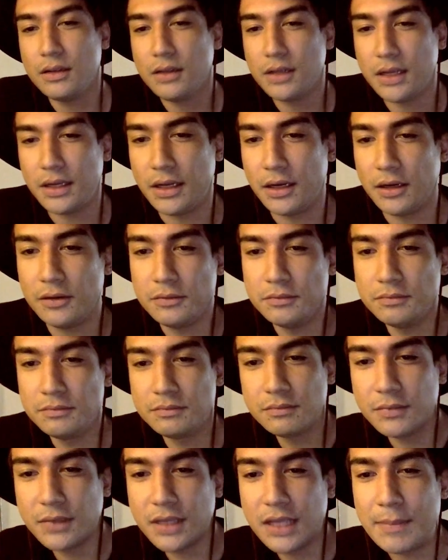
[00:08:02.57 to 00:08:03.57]
you know,
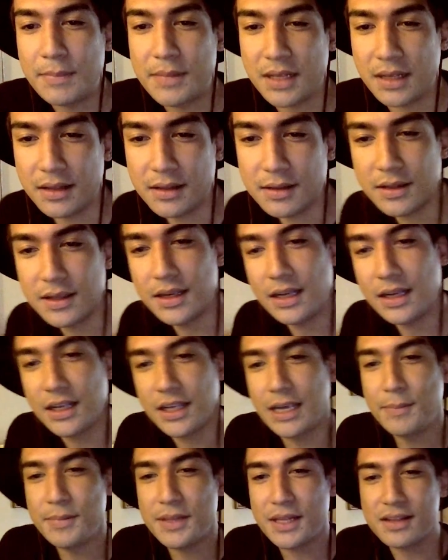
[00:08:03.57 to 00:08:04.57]
keeps us
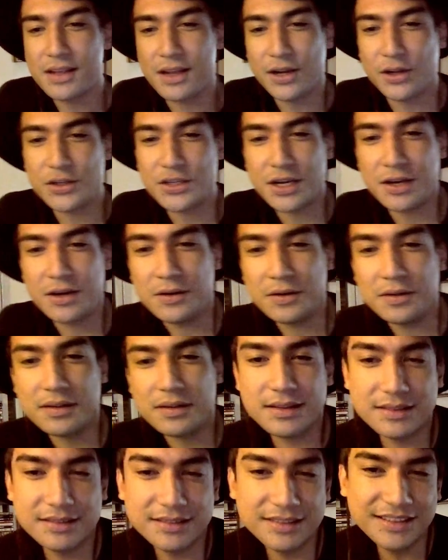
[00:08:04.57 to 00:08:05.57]
on our
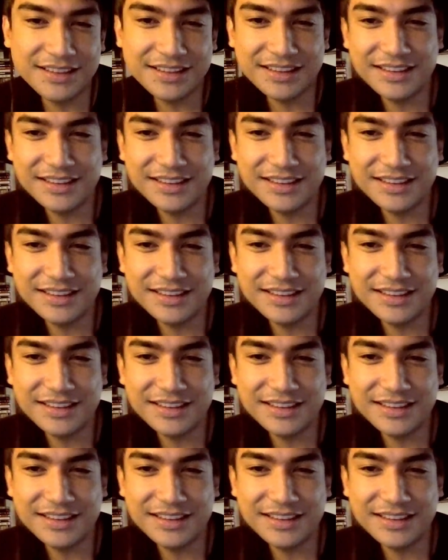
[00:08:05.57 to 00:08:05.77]
toes.